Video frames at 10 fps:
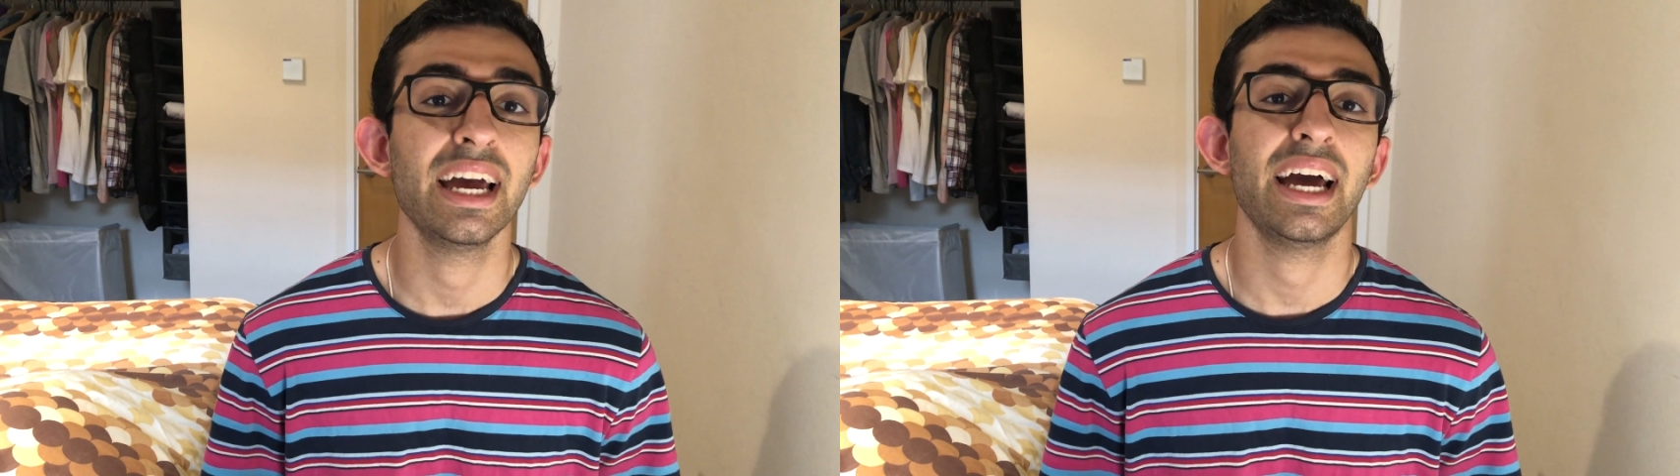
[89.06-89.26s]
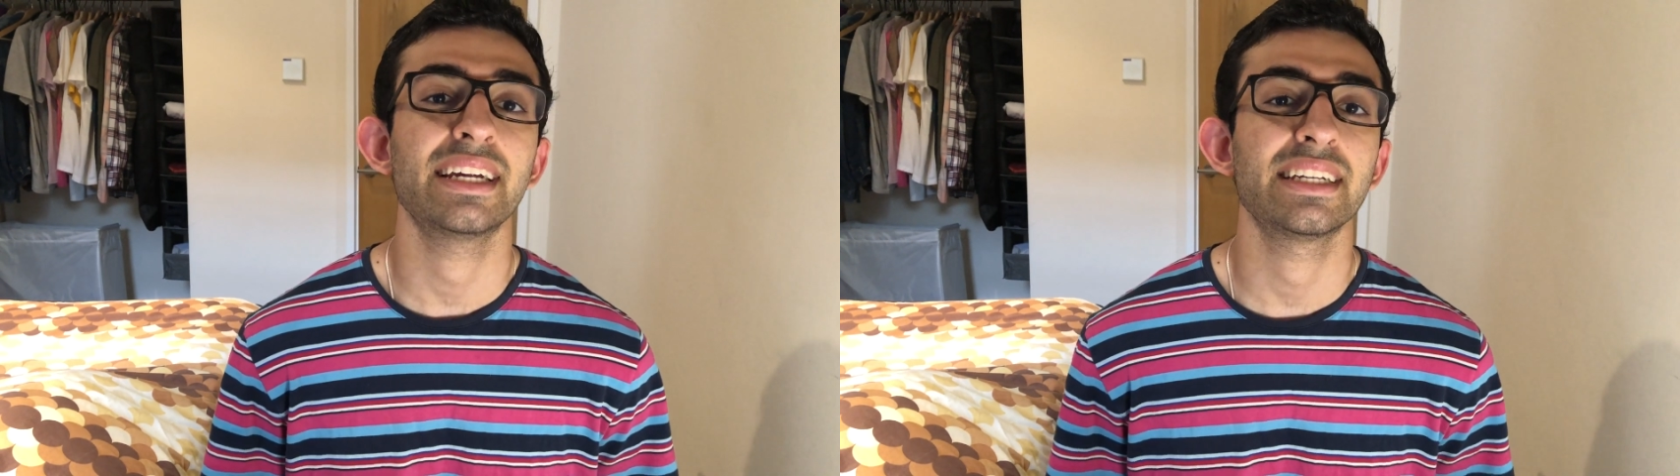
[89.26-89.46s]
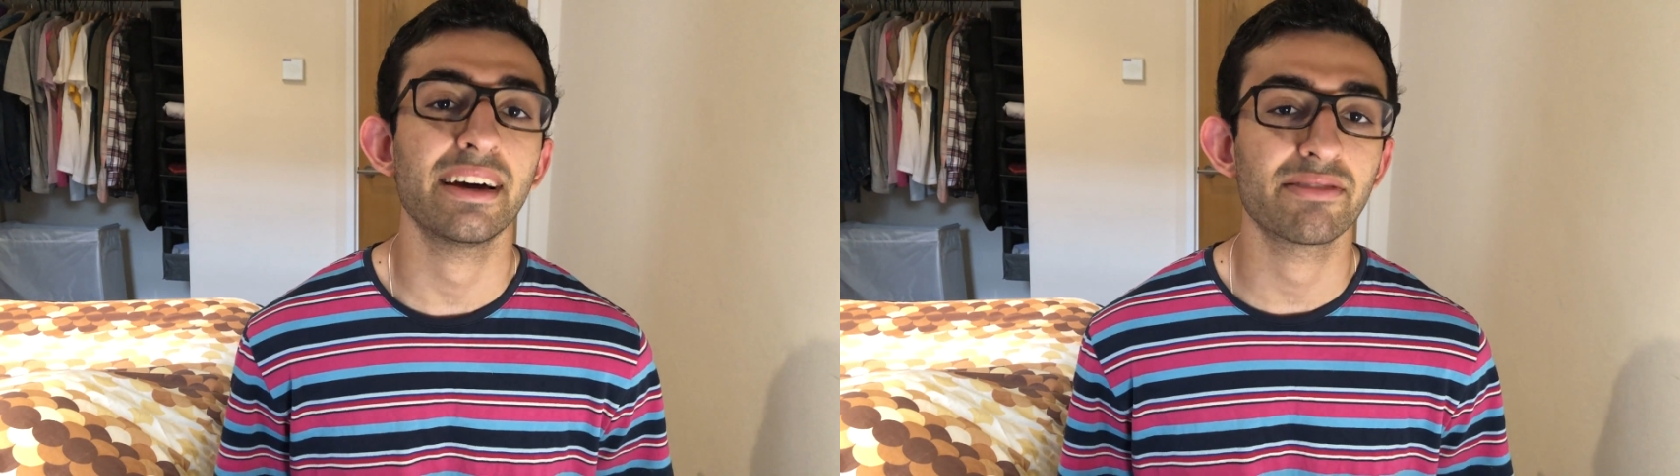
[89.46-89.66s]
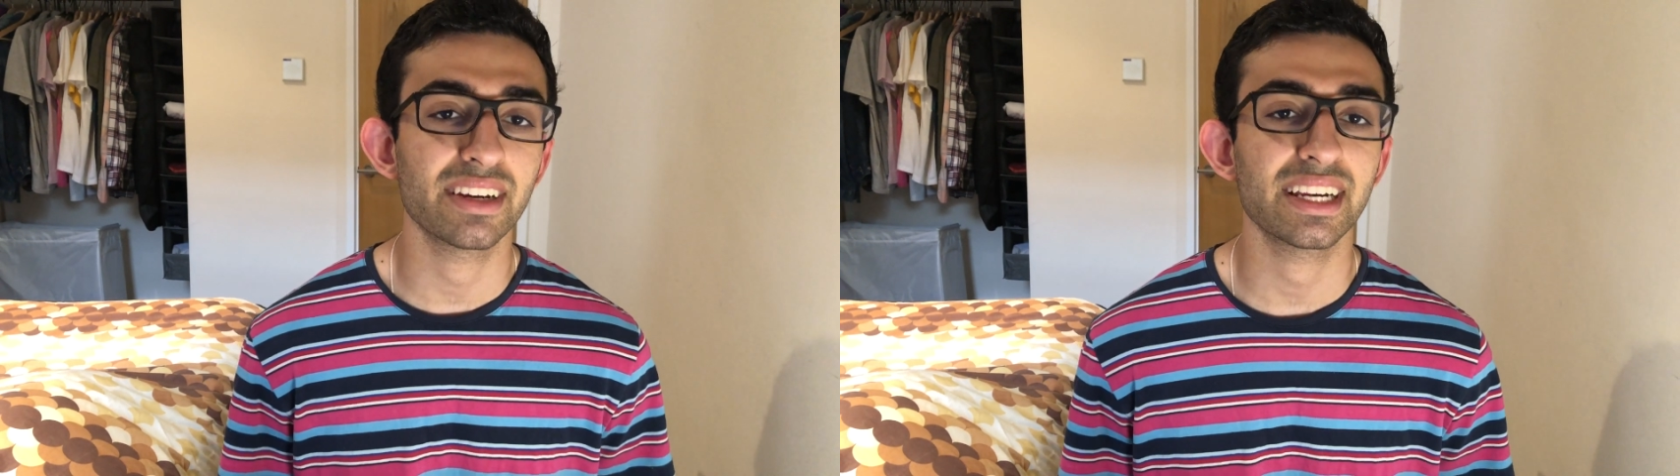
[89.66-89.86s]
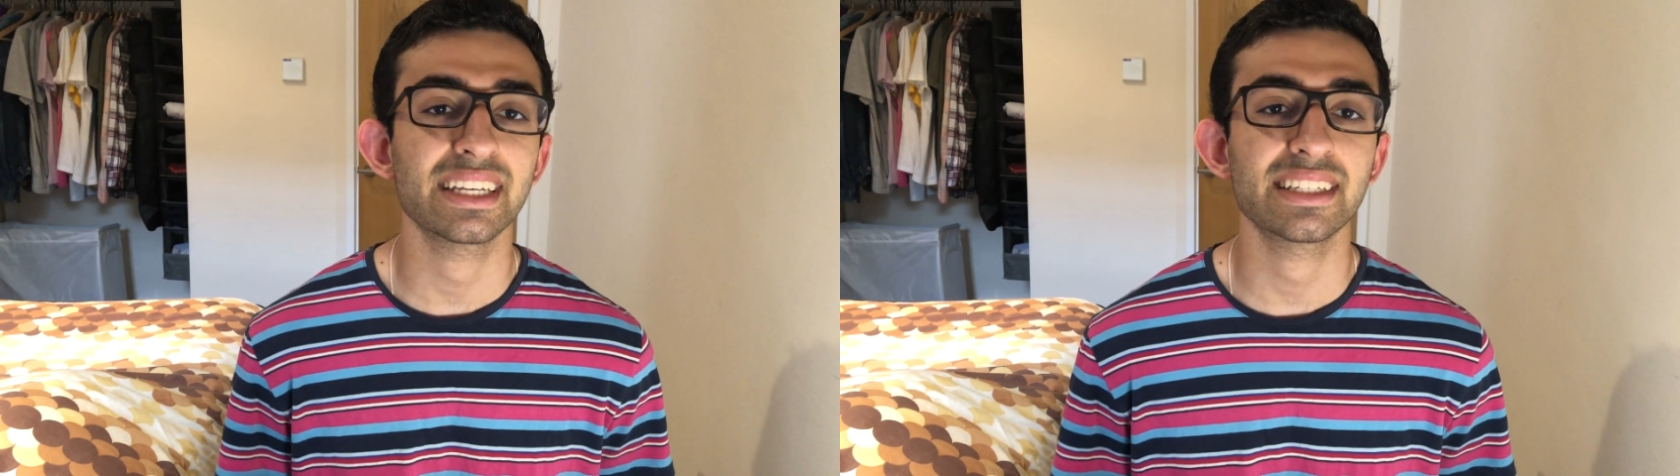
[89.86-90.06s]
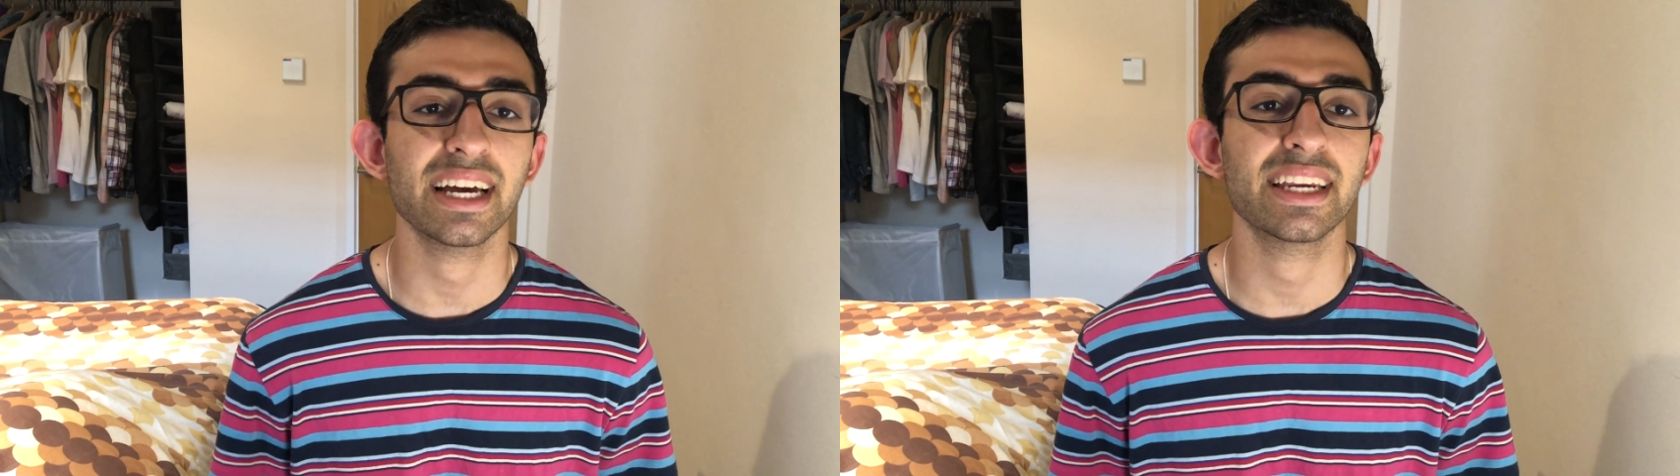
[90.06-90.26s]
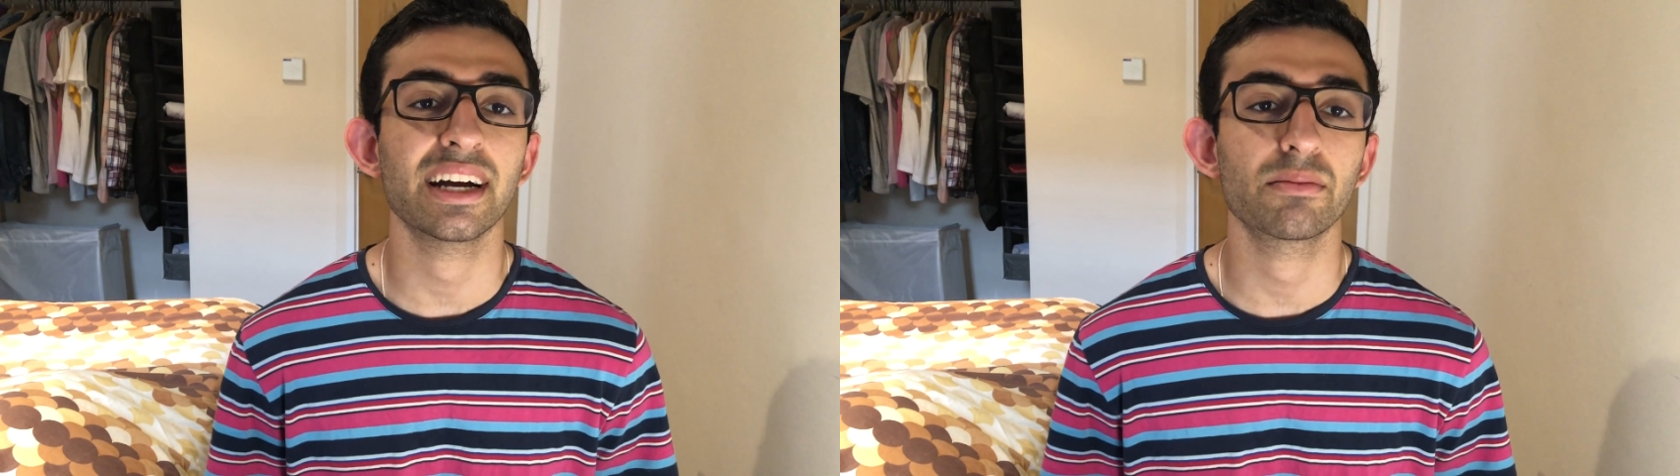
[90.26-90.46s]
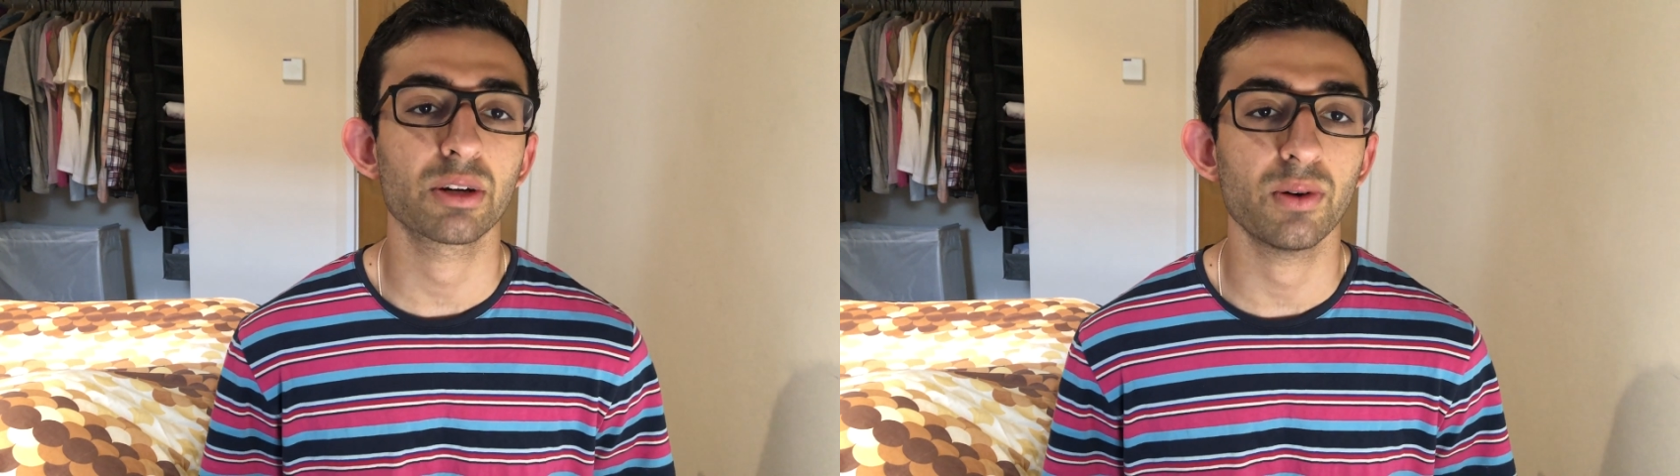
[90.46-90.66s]
and definitely signing
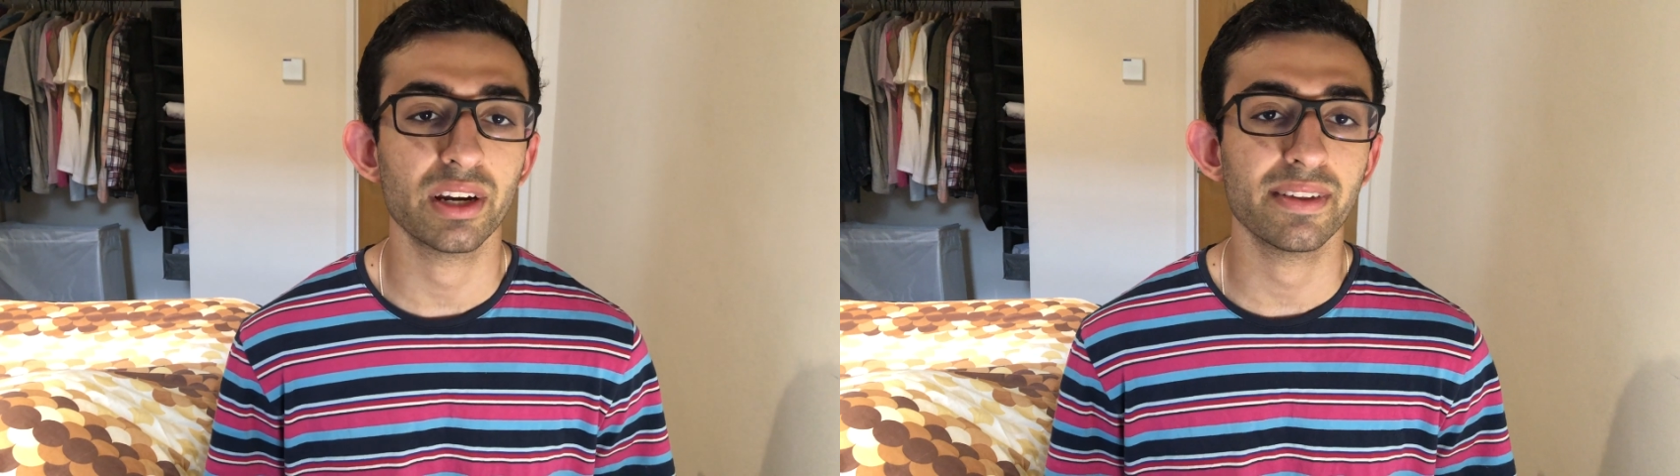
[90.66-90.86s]
up to one